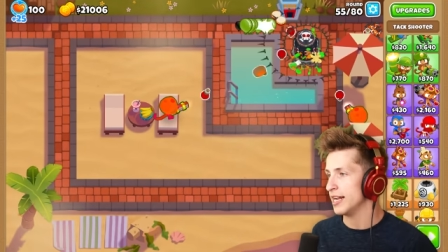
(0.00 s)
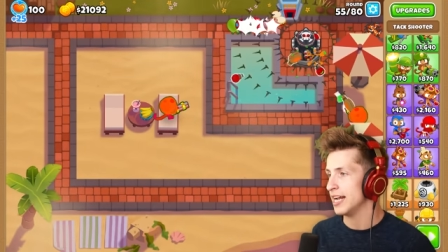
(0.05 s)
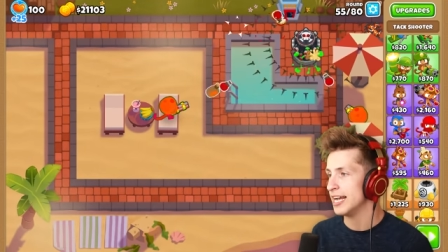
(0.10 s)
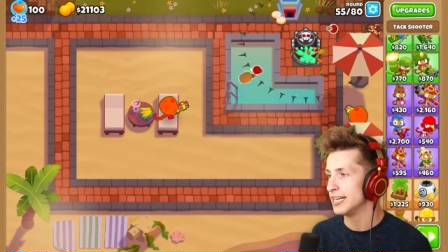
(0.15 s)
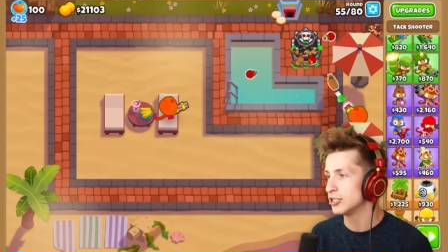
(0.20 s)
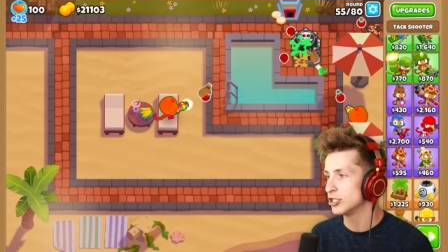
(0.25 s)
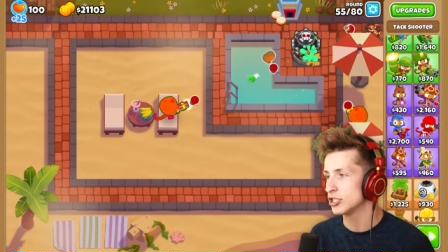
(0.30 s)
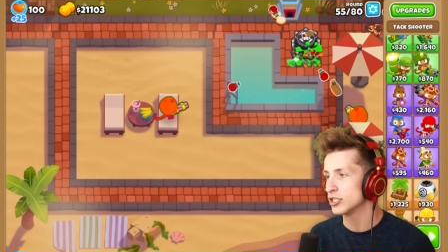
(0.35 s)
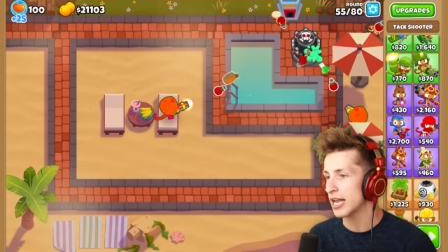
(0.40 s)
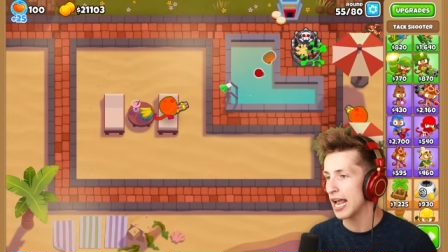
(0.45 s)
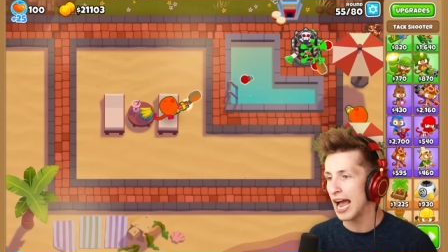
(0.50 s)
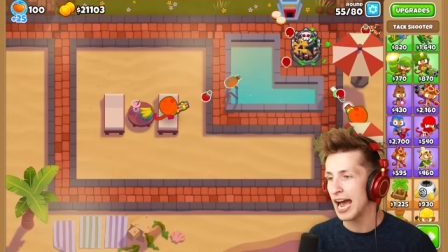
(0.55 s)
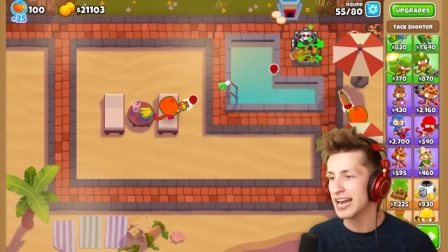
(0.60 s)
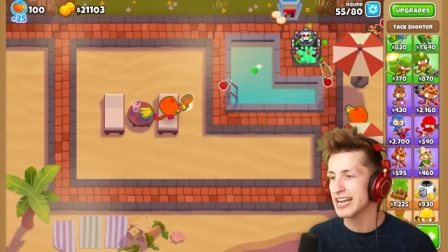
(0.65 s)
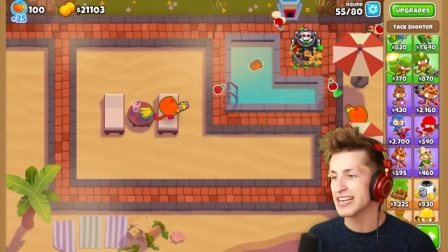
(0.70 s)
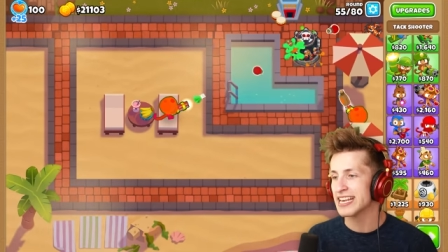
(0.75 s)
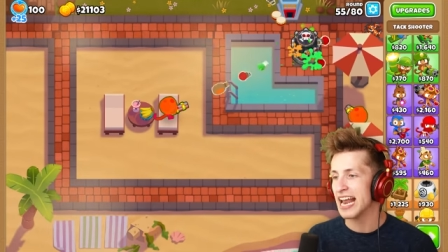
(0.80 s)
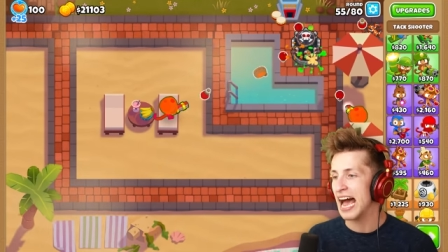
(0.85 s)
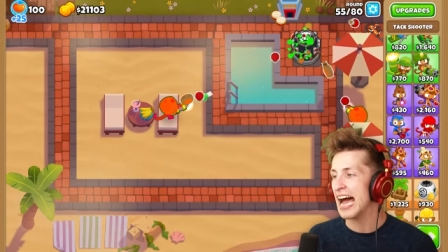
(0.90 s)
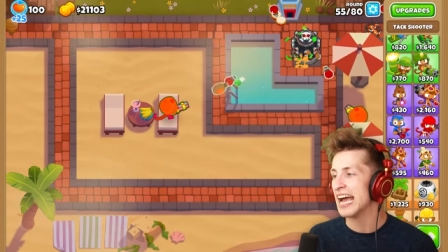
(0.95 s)
It just
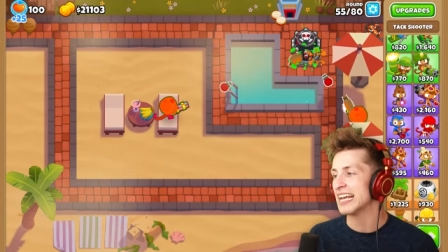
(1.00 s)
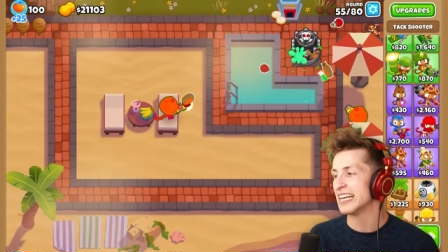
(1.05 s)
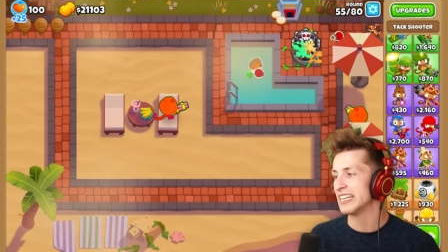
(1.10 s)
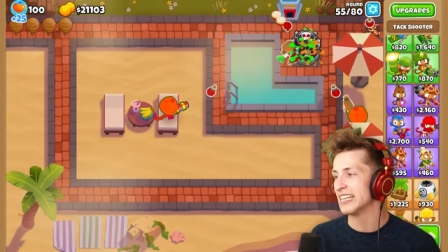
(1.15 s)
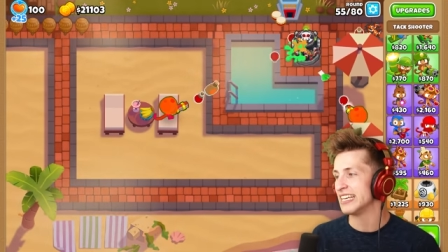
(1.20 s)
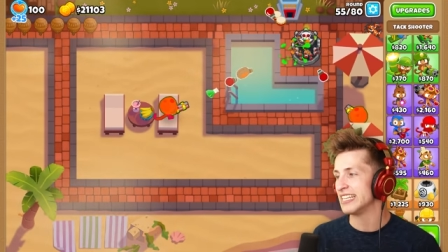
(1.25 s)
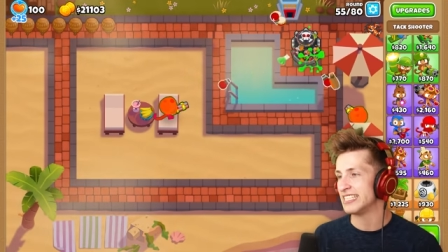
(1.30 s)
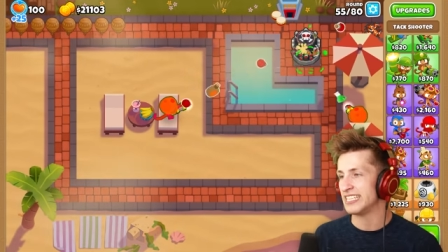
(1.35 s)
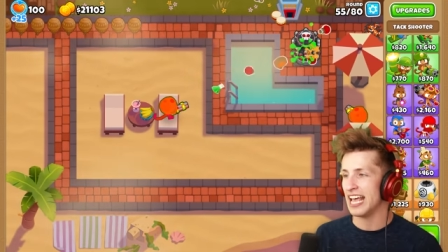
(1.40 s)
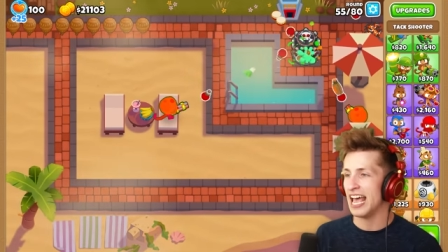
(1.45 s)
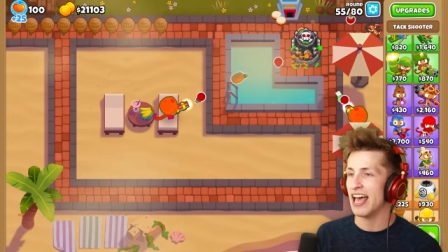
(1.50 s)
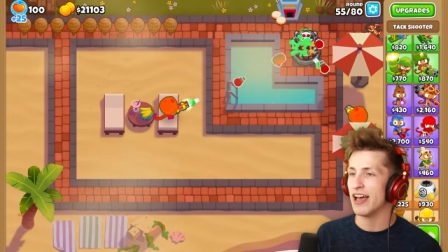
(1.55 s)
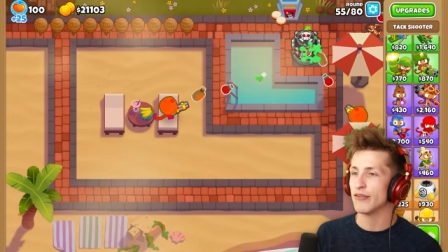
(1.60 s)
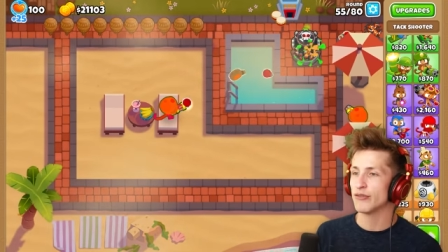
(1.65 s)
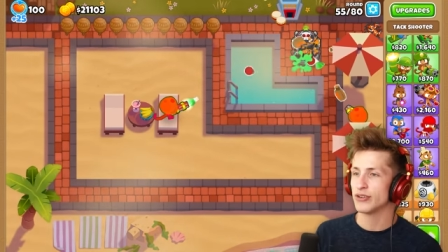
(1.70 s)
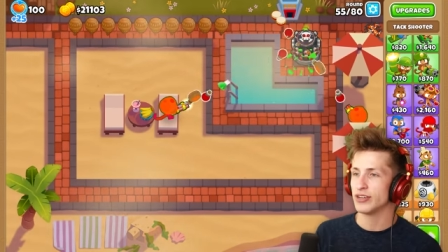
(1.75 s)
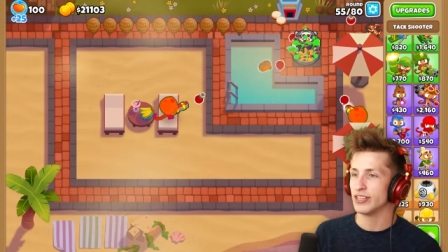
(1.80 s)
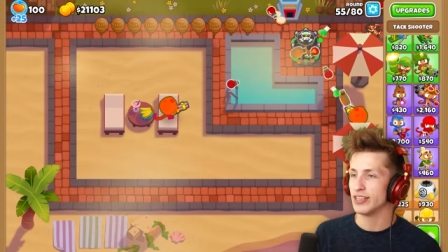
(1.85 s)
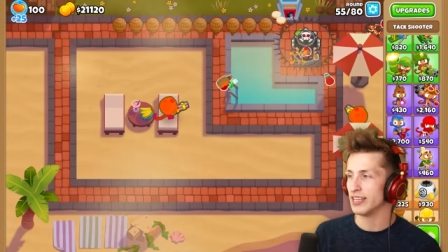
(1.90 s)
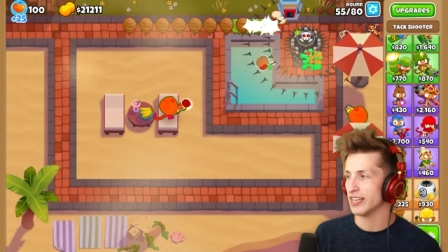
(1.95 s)
annihilates
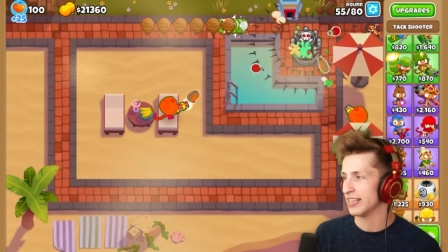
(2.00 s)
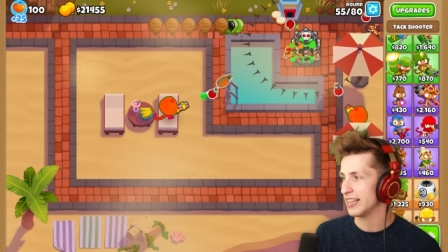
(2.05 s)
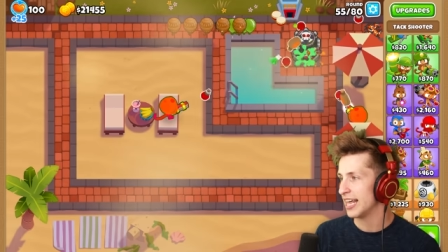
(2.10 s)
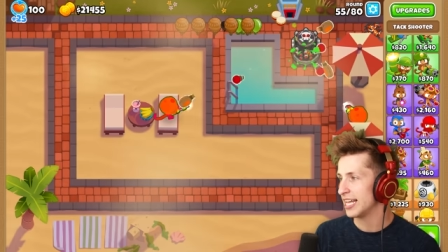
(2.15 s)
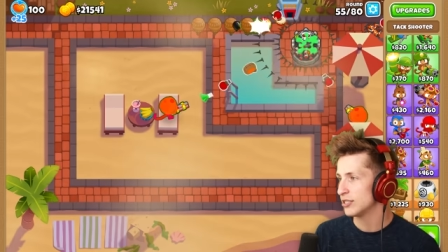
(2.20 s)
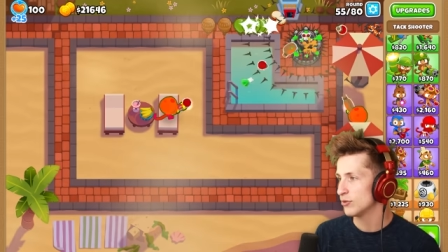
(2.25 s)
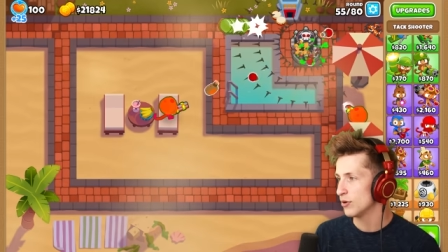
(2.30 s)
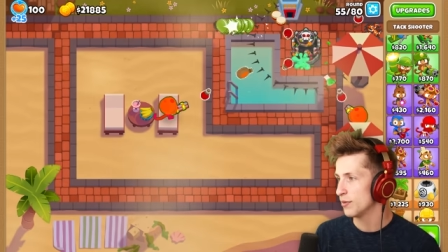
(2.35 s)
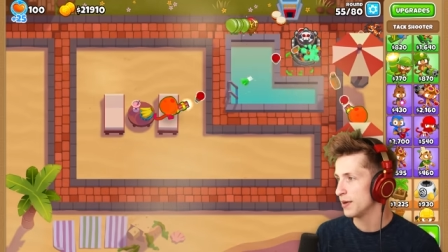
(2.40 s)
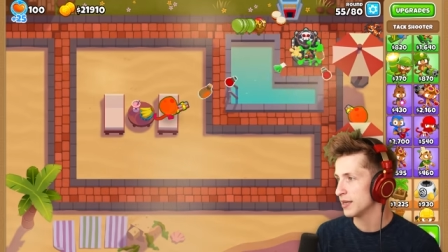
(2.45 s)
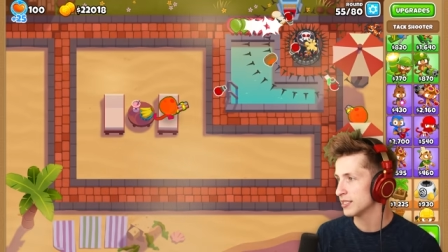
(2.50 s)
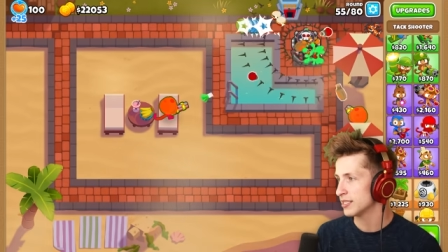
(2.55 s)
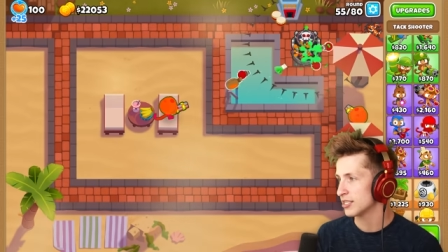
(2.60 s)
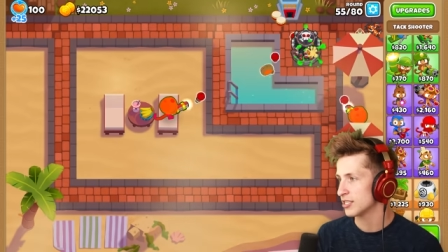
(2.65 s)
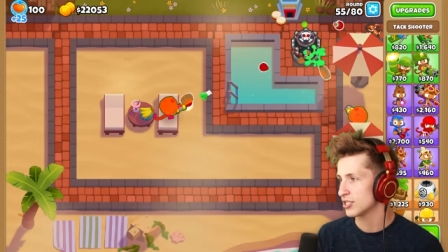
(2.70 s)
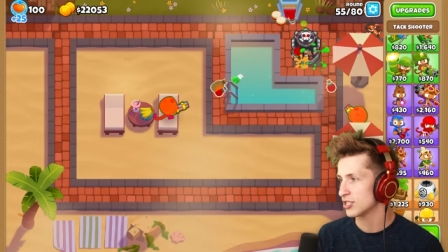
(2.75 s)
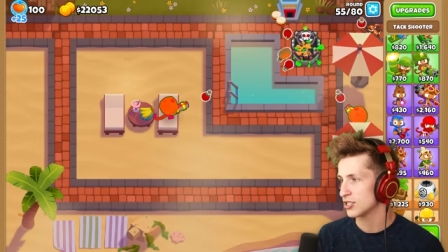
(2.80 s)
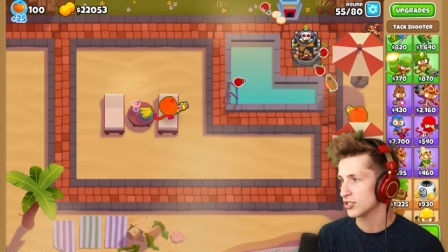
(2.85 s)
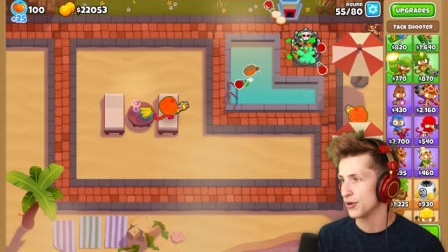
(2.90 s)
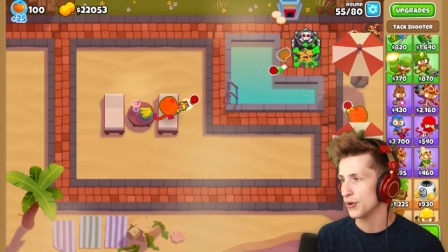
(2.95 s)
everything, and that's what makes it
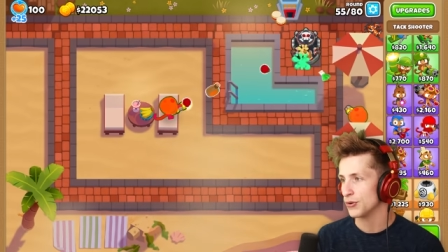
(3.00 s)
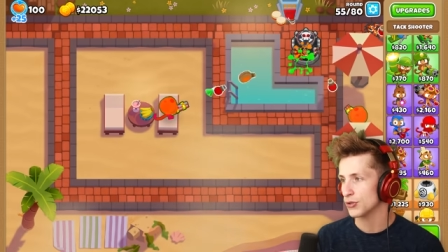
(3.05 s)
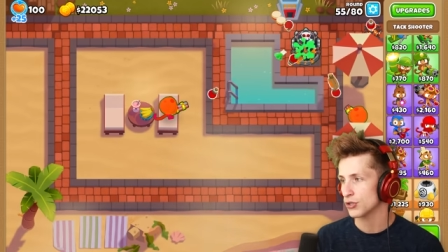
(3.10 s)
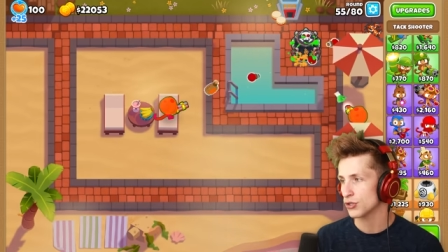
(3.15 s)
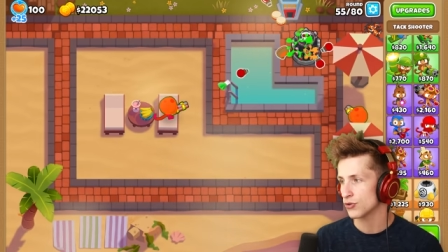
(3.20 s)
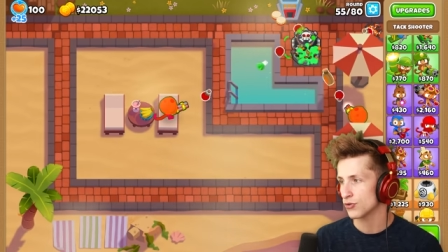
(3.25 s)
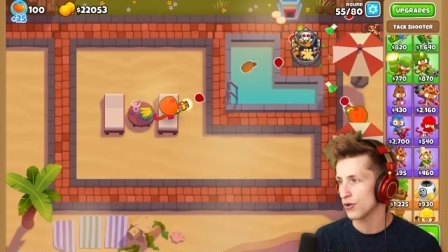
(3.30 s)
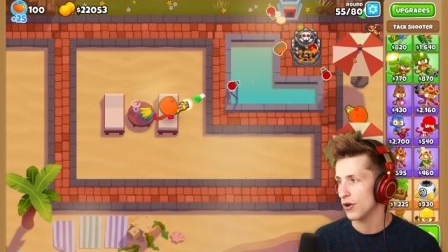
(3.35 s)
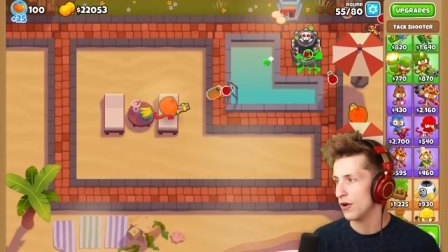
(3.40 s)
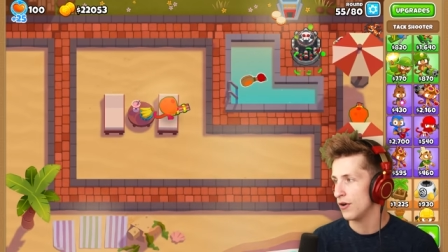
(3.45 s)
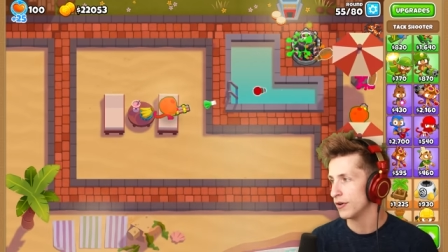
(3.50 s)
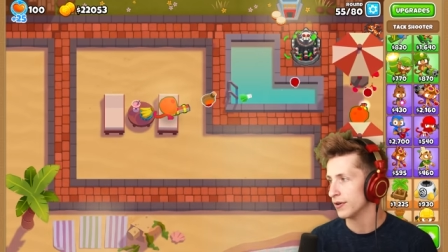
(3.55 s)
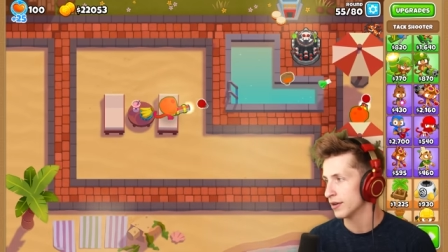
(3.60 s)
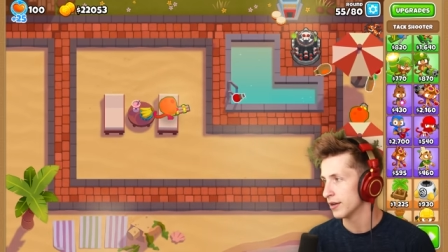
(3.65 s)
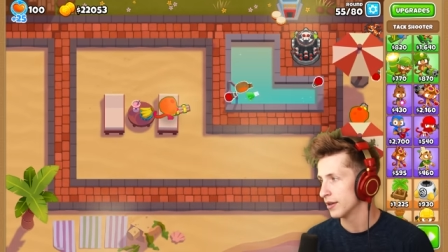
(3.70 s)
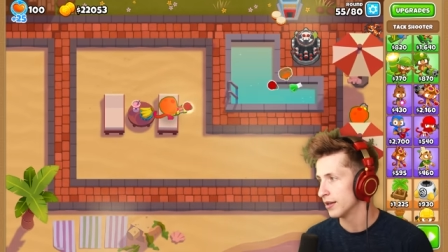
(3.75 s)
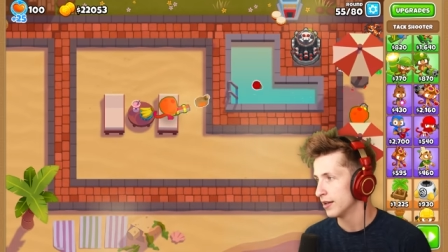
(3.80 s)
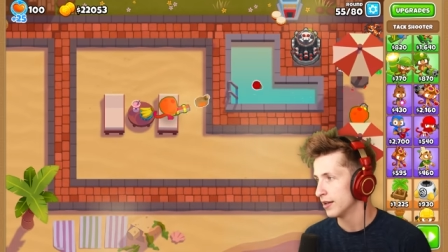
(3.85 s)
so strong.